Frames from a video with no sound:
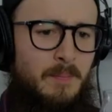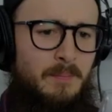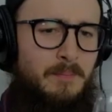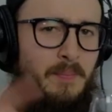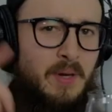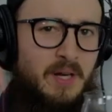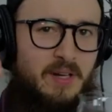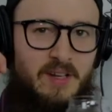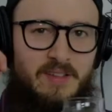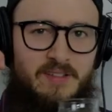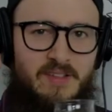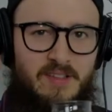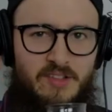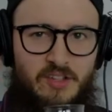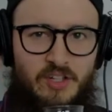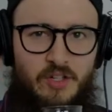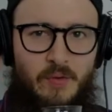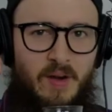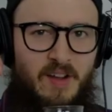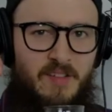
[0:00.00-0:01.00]
Because it's
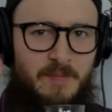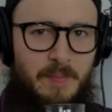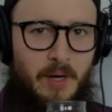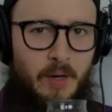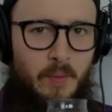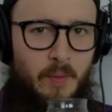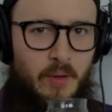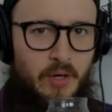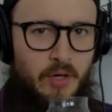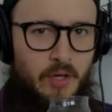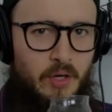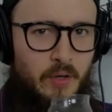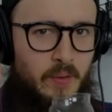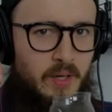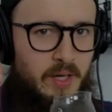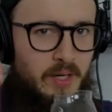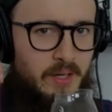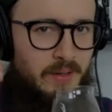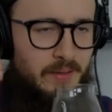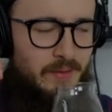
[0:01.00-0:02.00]
a craft beer
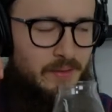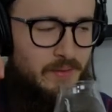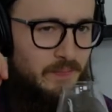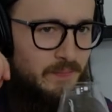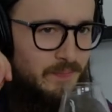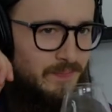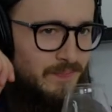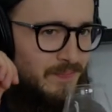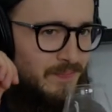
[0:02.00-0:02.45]
101.